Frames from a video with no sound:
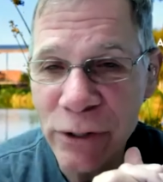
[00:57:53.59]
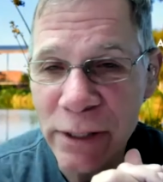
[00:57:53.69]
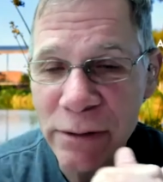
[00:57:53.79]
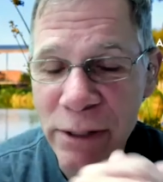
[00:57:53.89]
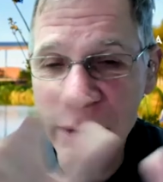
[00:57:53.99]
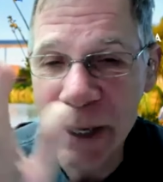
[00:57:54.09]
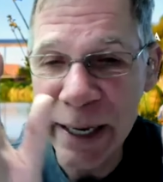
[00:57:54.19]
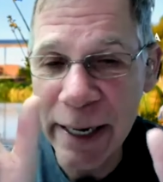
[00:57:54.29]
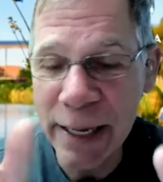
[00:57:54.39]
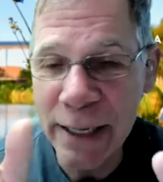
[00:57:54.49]
And so
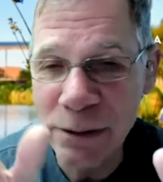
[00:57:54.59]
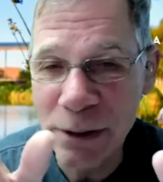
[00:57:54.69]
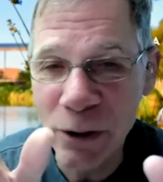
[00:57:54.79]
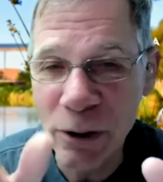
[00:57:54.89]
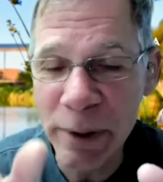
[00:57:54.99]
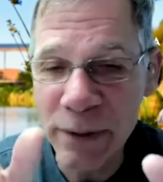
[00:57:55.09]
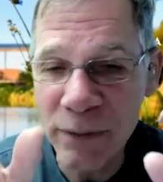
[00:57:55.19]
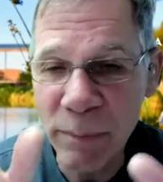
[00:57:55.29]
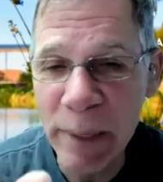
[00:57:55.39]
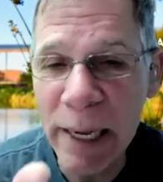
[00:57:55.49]
that adds a little bit of
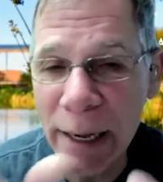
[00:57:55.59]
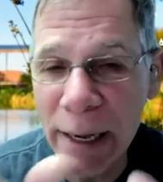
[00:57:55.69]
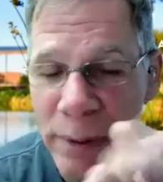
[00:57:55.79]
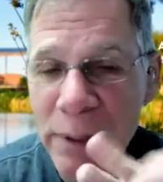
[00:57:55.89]
a pop,